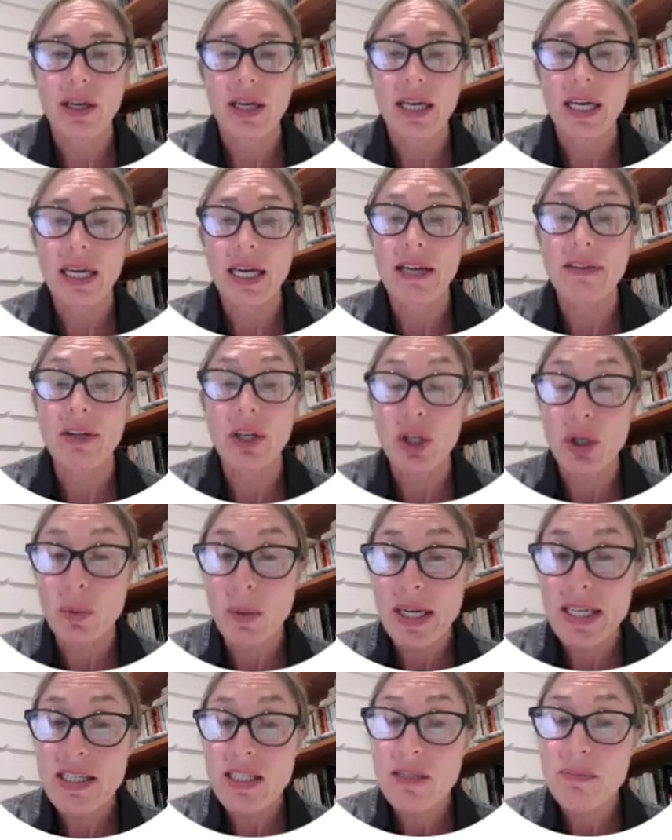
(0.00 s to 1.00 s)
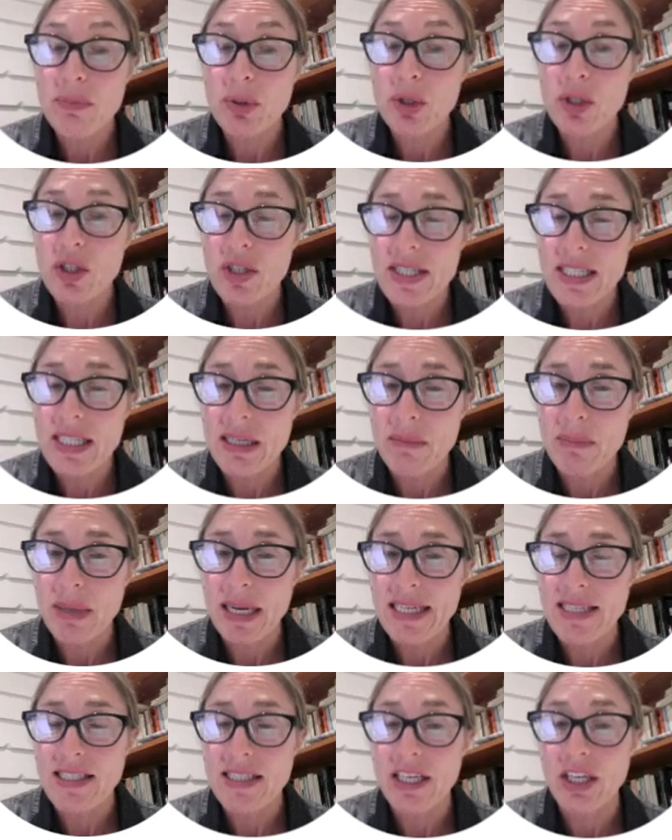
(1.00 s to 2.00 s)
In the US, producing
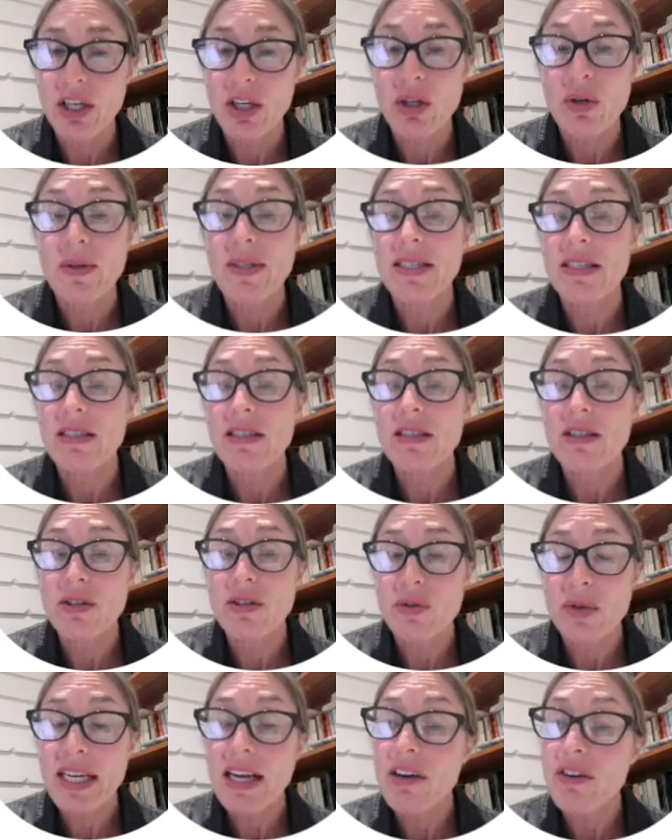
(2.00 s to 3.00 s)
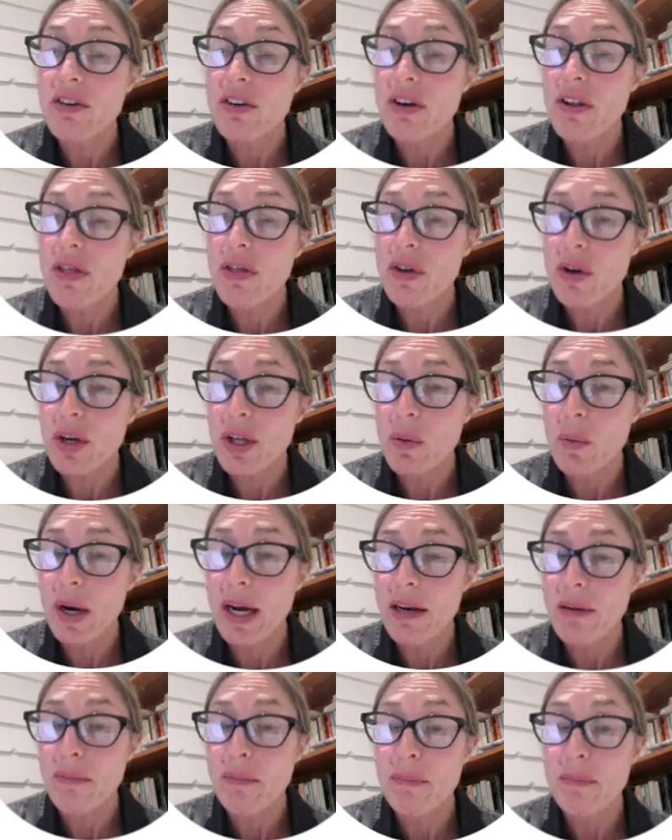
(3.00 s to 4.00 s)
plastic uses
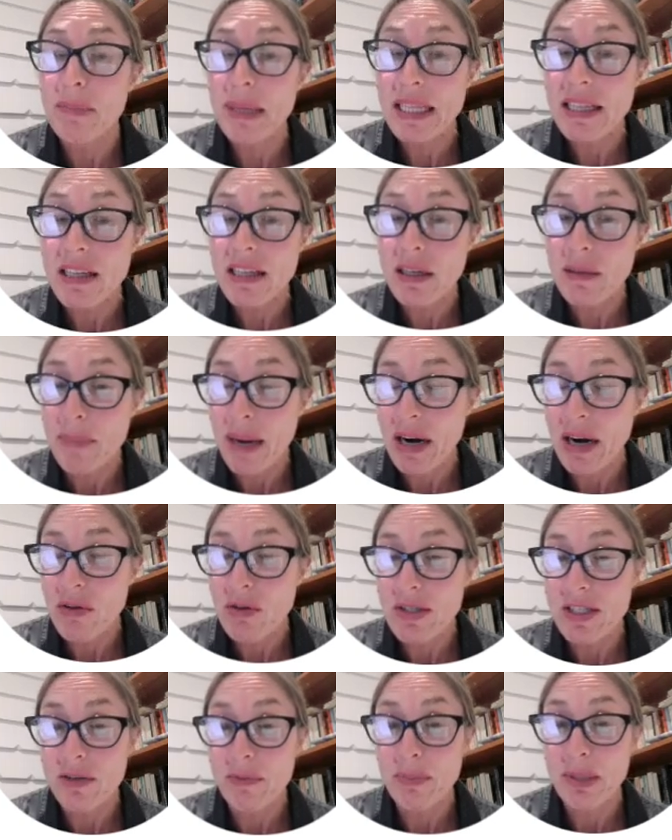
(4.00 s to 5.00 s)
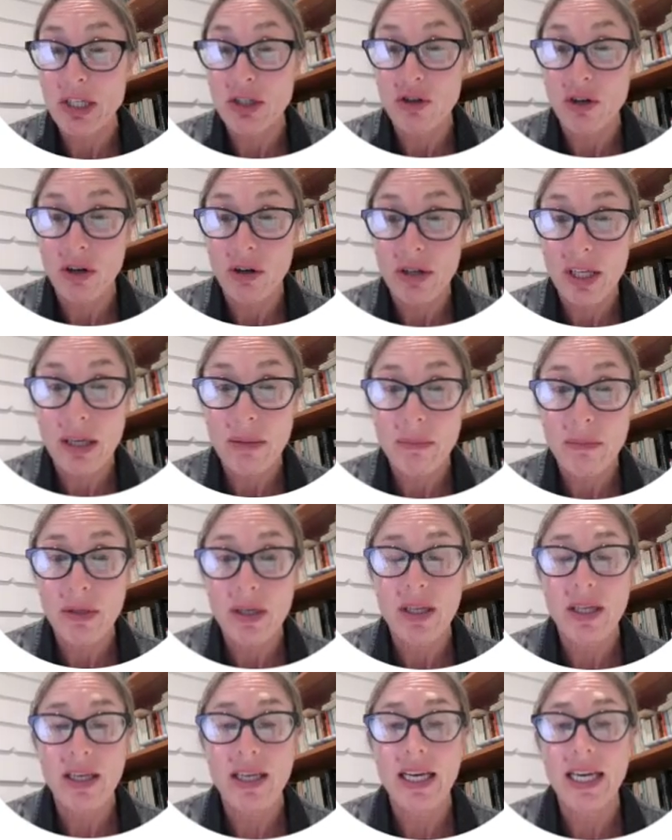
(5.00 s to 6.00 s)
331 billion barrels of petroleum,
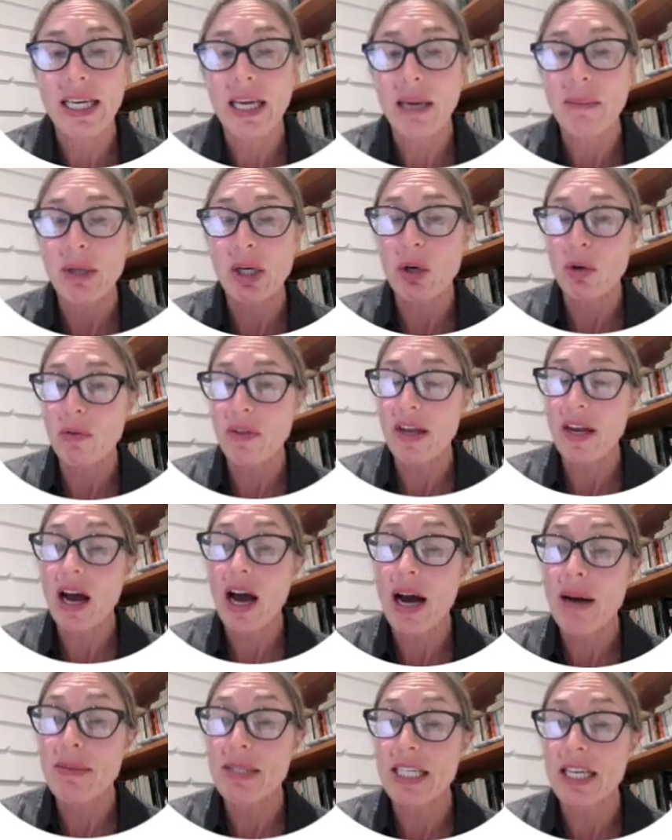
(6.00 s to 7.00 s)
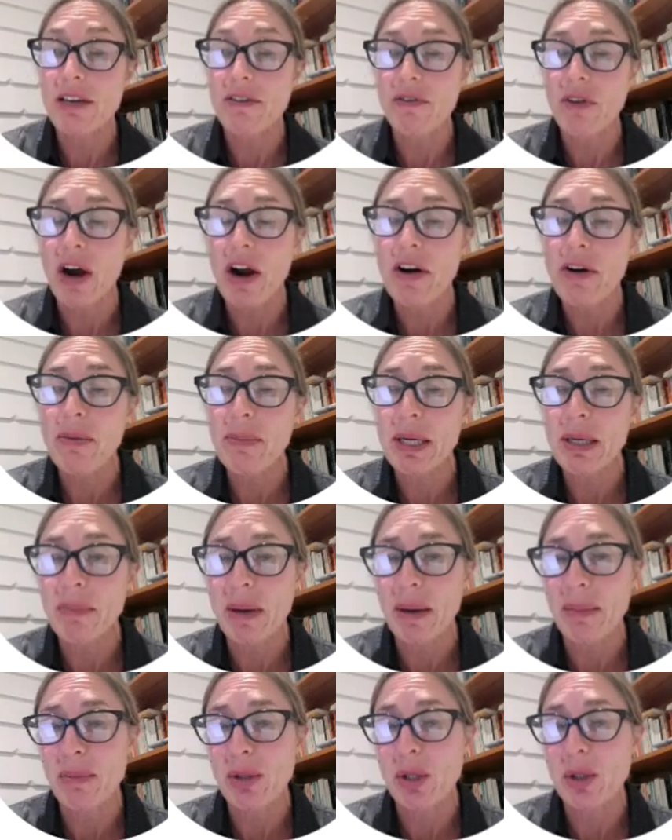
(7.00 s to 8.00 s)
a chemical that harms the environment
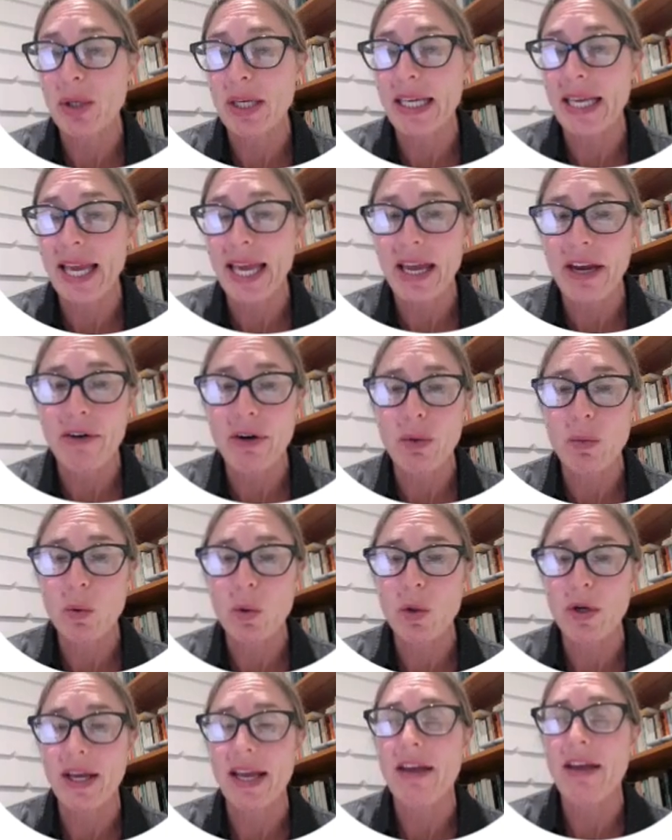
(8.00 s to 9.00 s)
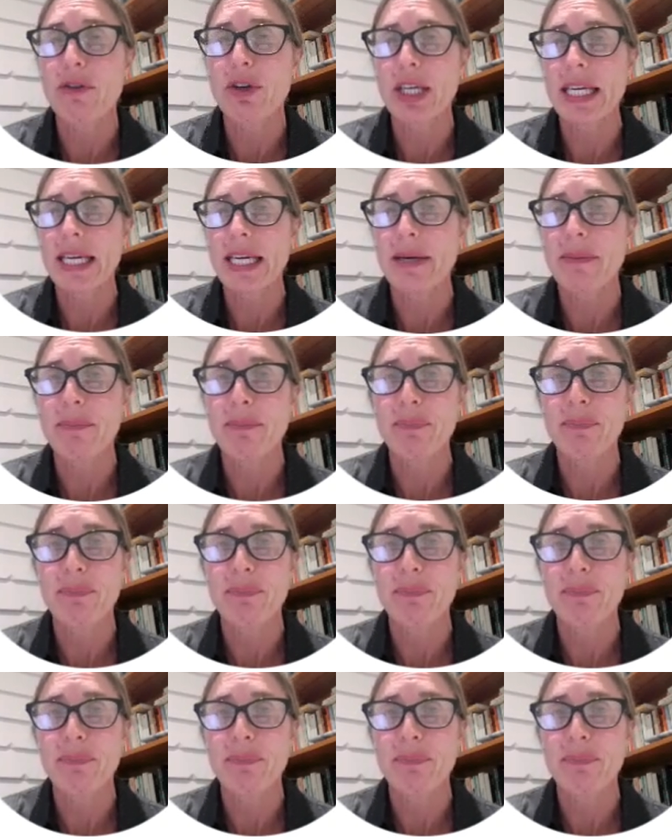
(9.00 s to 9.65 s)
by polluting air and water every year.